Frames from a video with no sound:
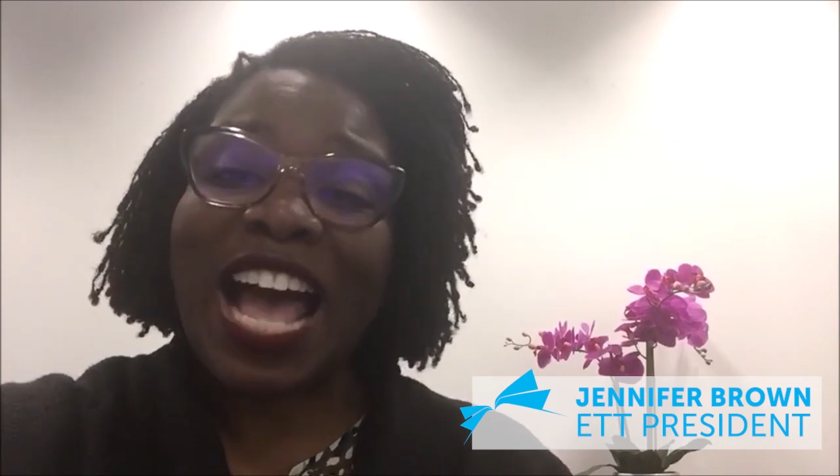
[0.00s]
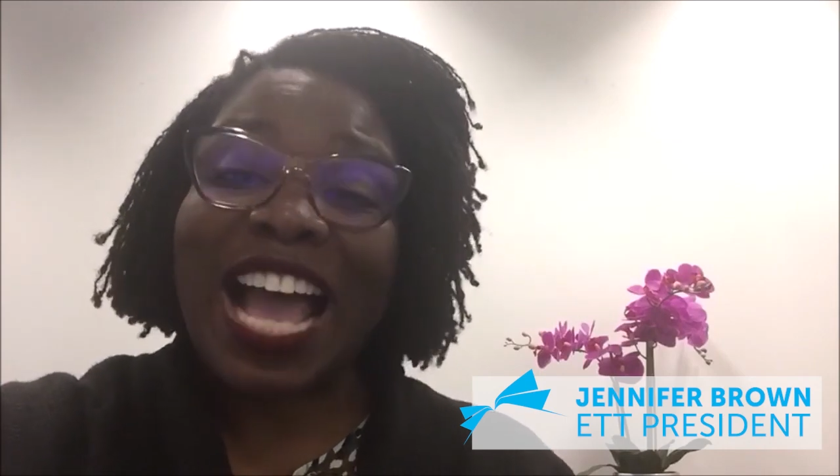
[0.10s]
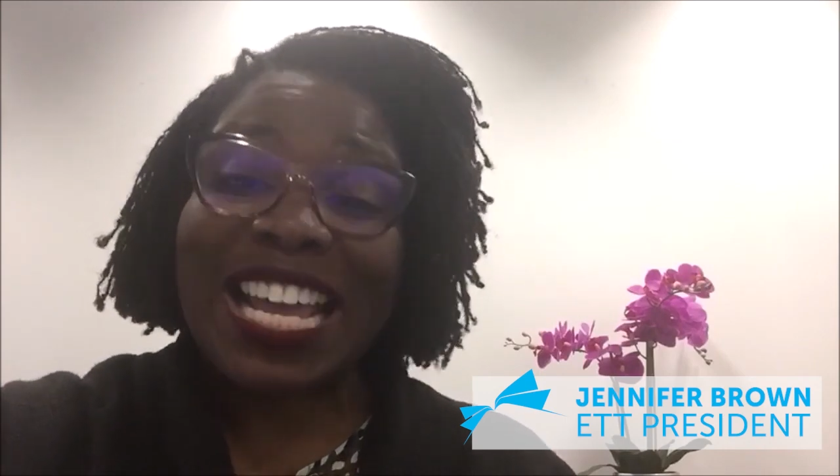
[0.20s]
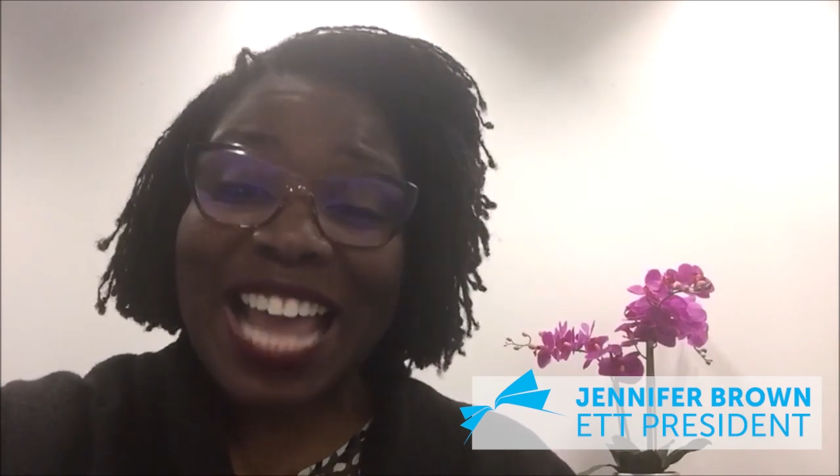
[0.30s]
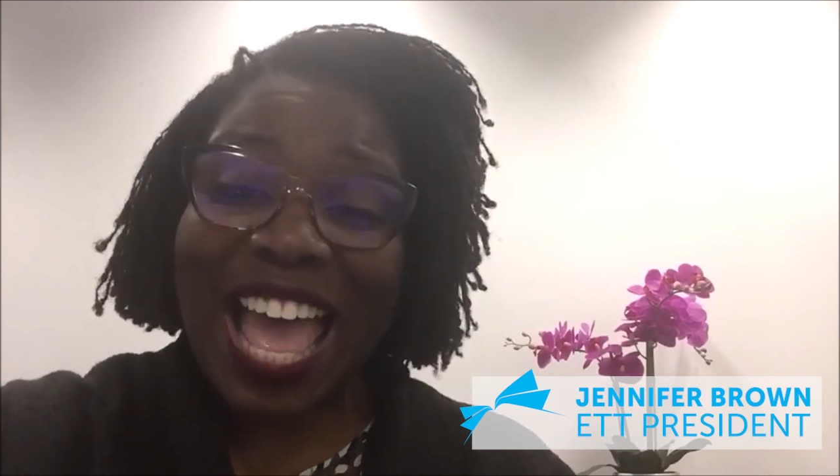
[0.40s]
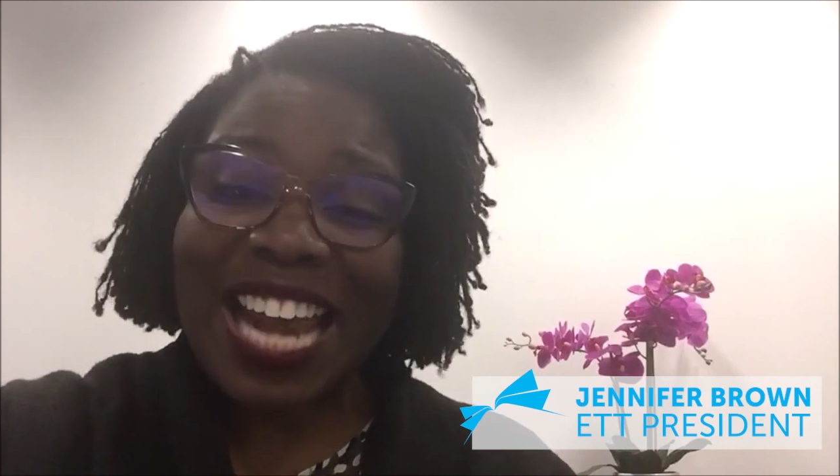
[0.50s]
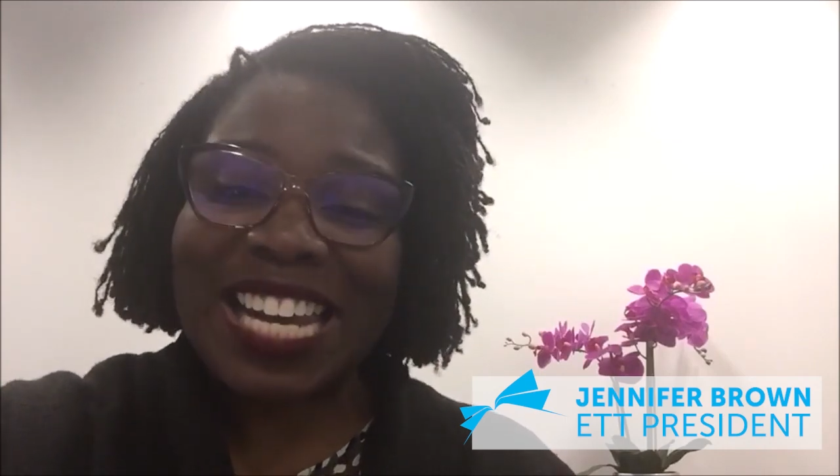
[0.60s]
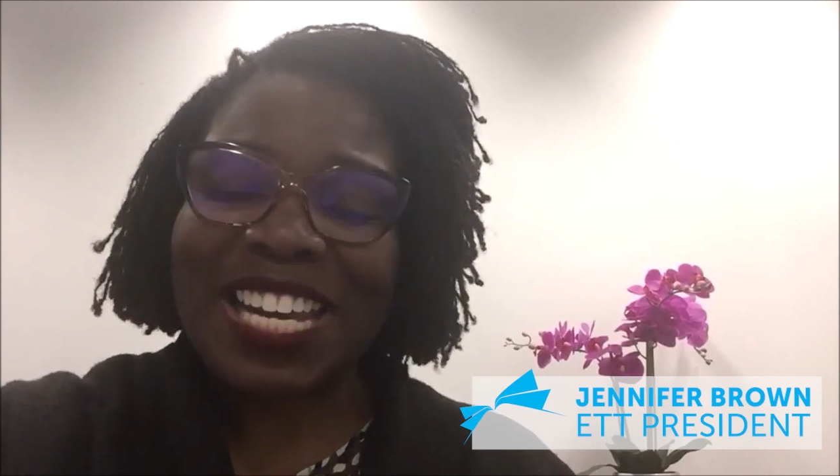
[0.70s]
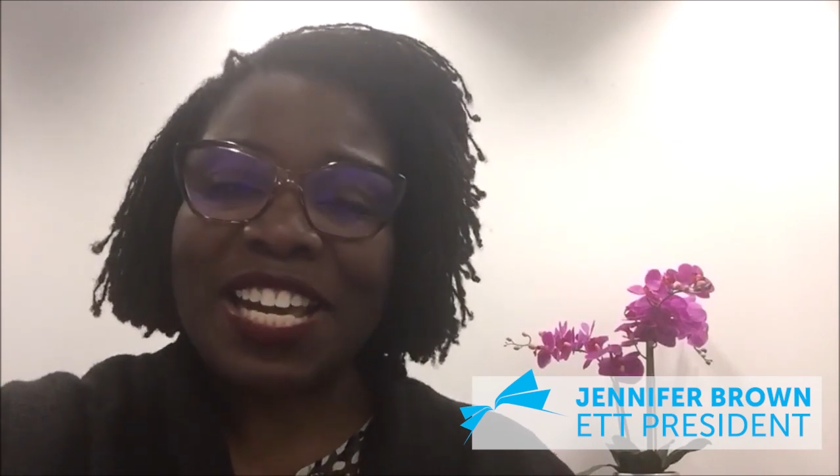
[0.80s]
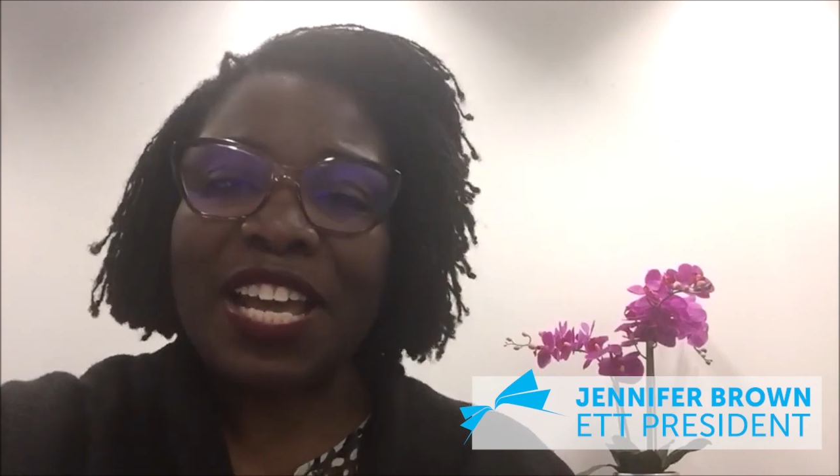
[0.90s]

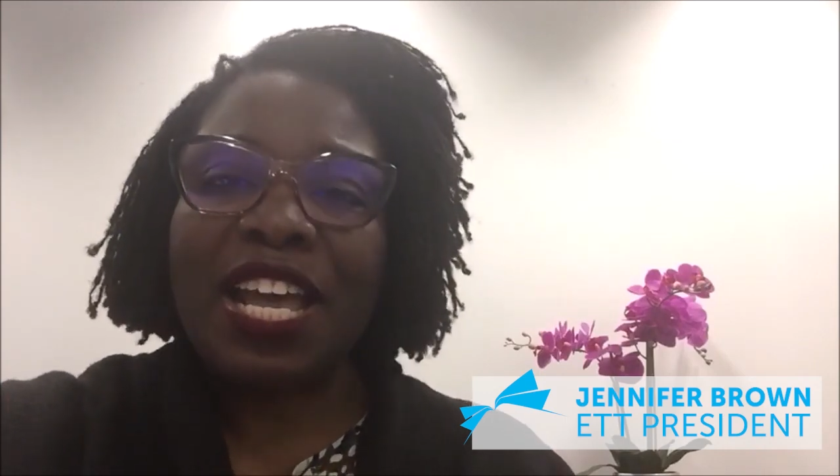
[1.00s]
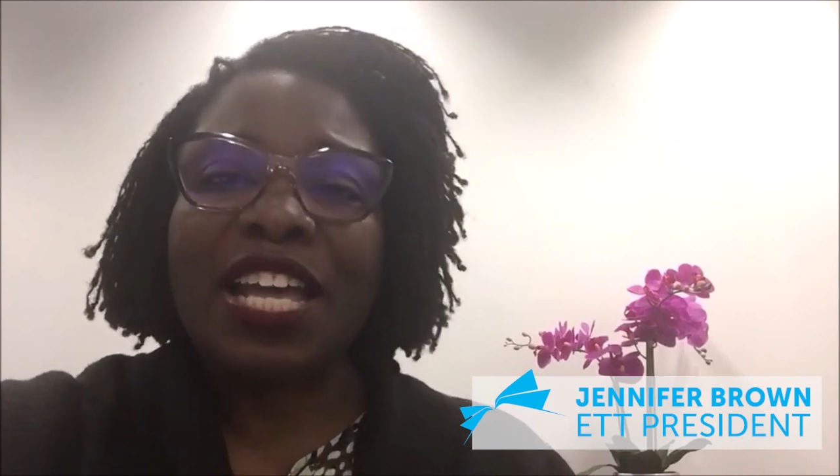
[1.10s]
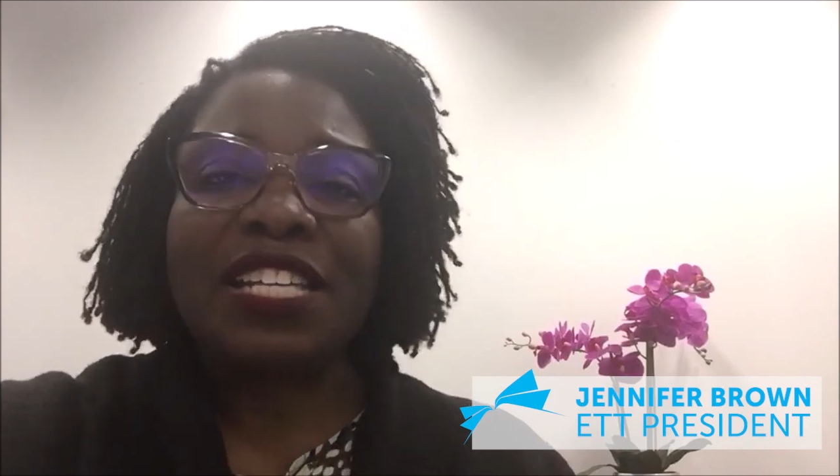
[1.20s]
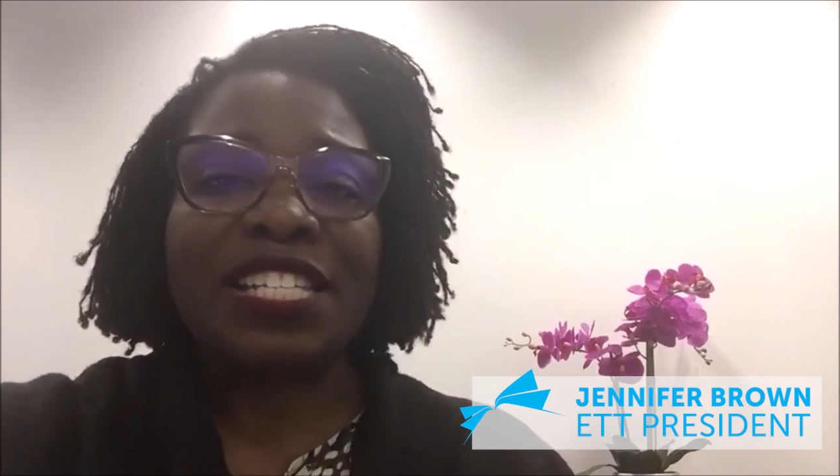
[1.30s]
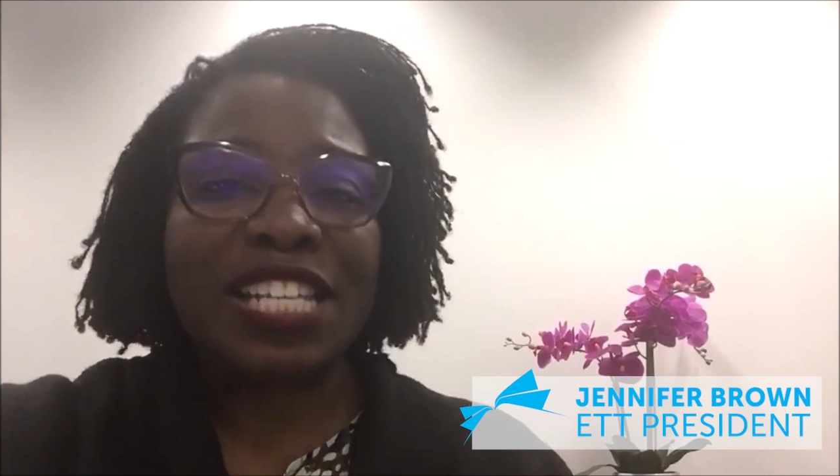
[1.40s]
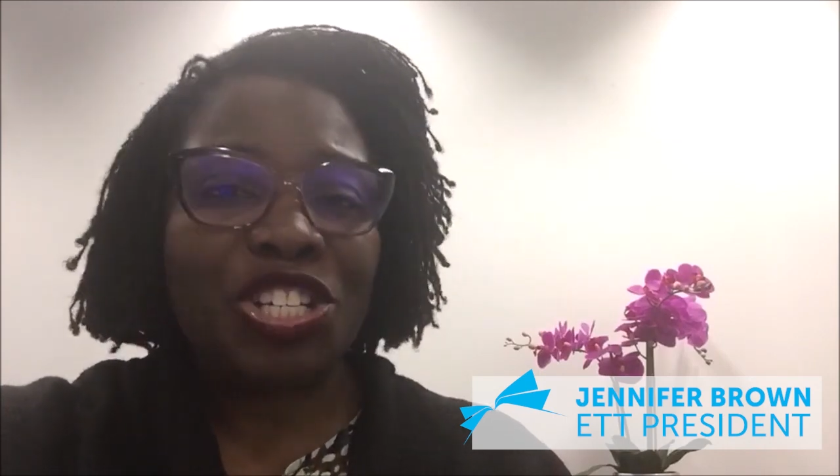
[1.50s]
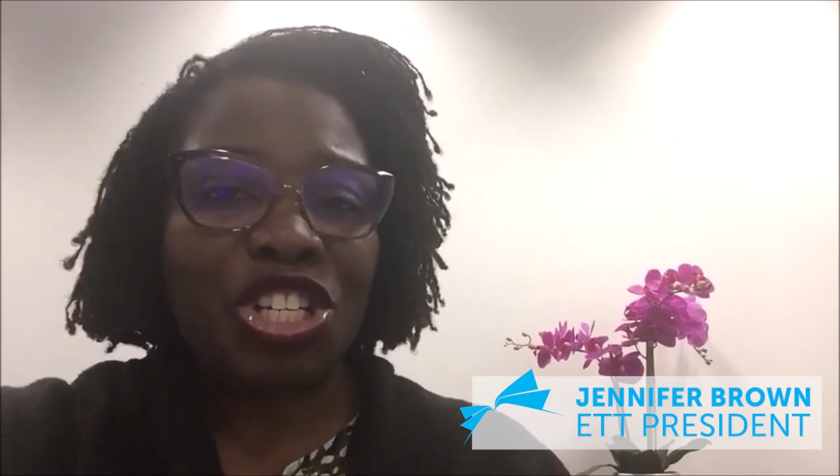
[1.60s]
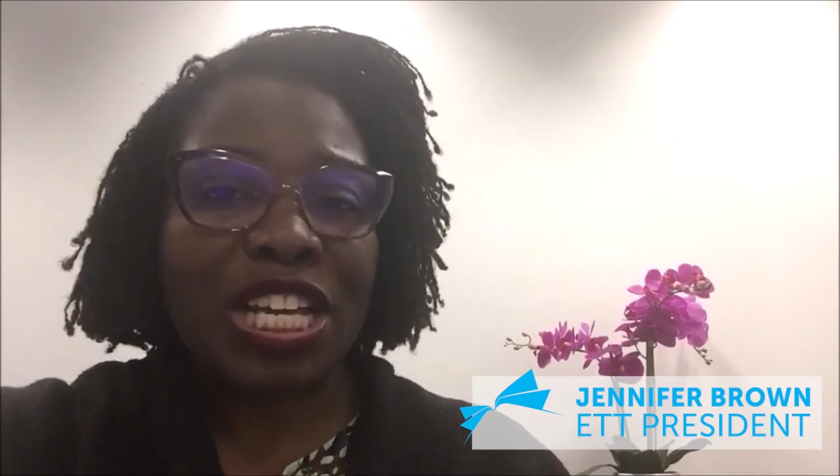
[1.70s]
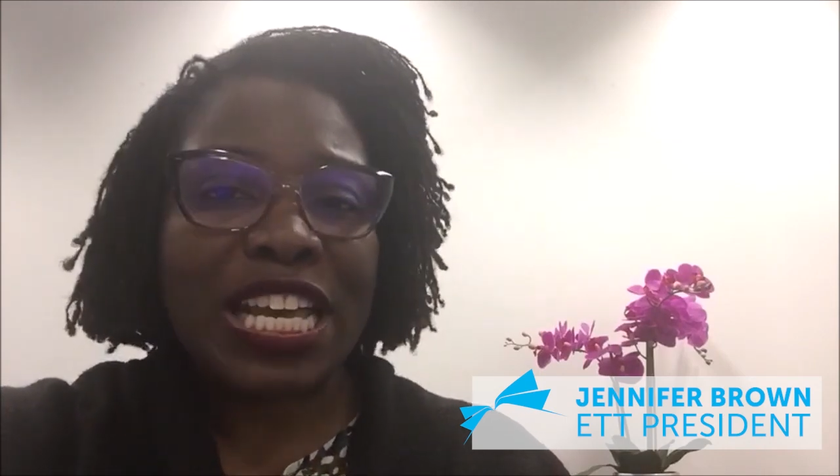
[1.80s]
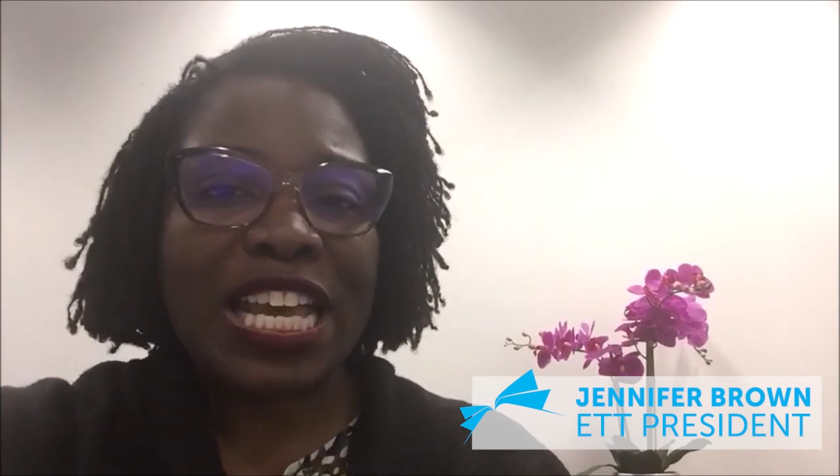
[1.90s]
Again,
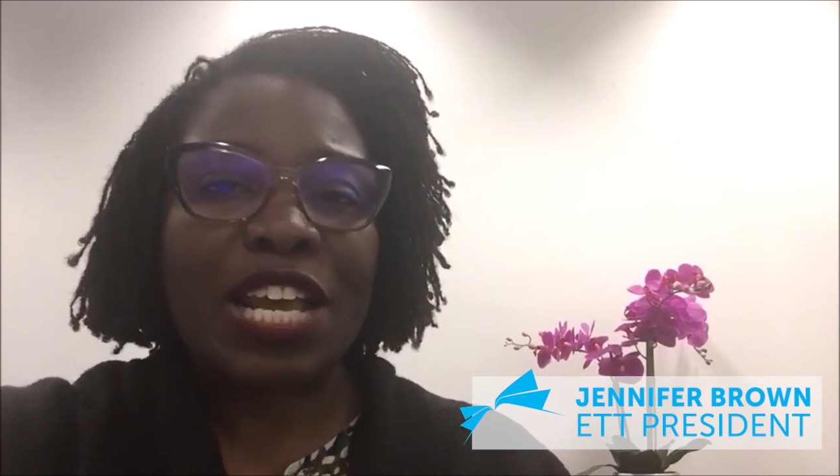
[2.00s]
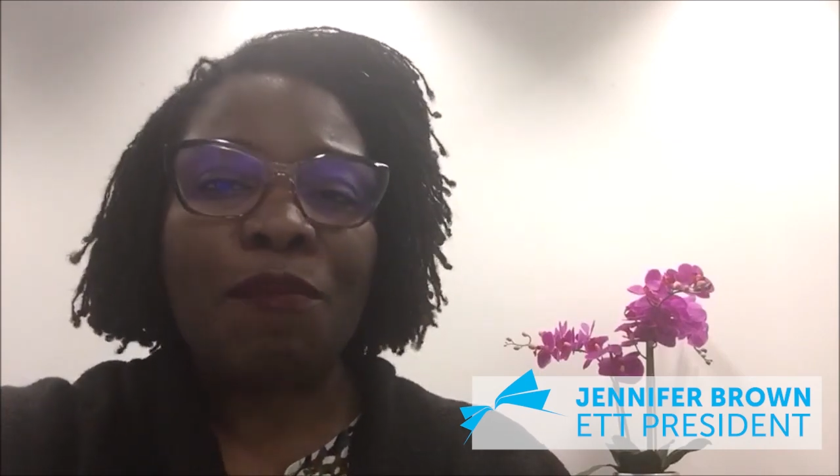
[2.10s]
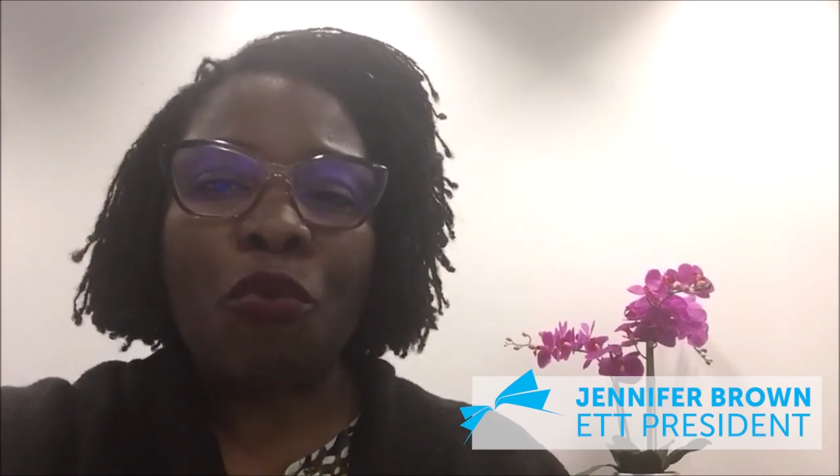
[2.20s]
teaching in